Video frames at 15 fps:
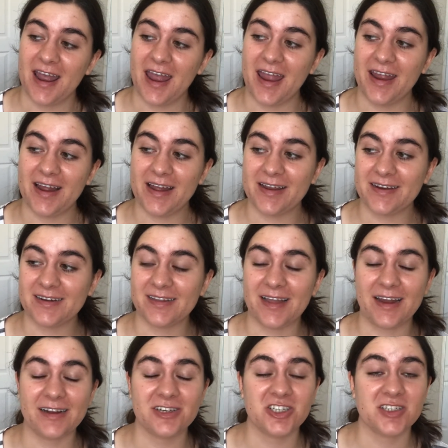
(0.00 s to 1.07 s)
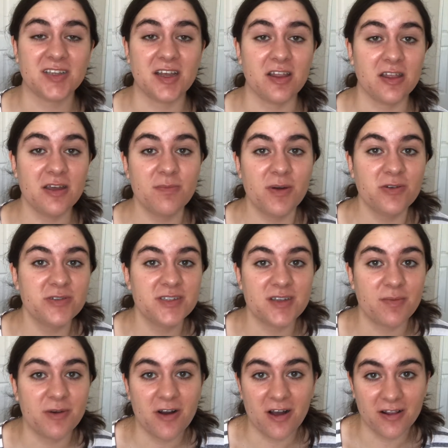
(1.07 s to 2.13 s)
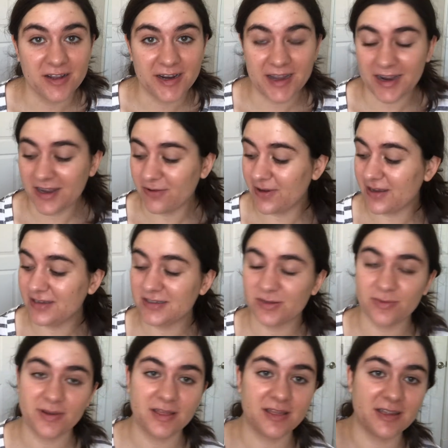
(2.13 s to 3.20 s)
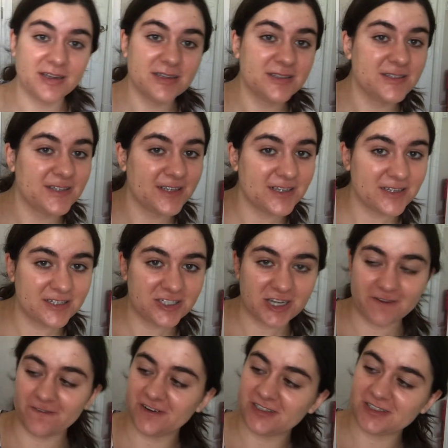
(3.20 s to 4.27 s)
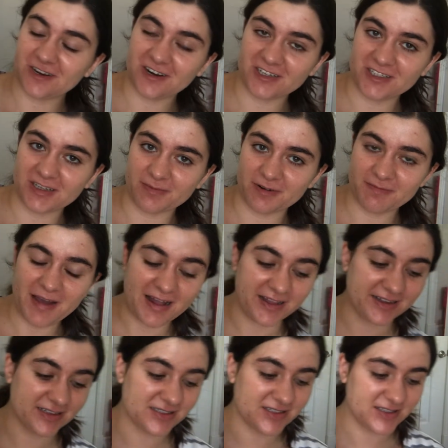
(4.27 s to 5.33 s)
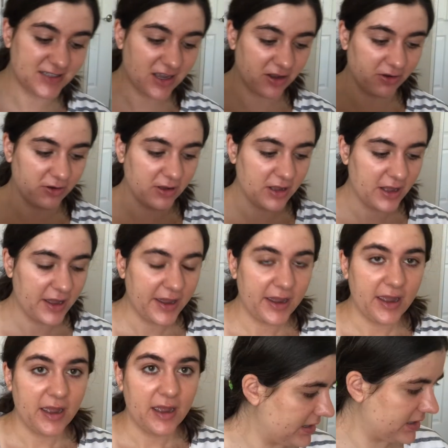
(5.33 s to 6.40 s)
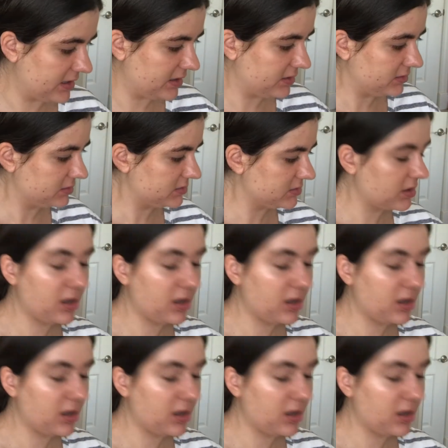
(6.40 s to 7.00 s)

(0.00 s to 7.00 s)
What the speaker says: And that is just like the most summer holiday anyways with this Jeffree Star summer palette. So, as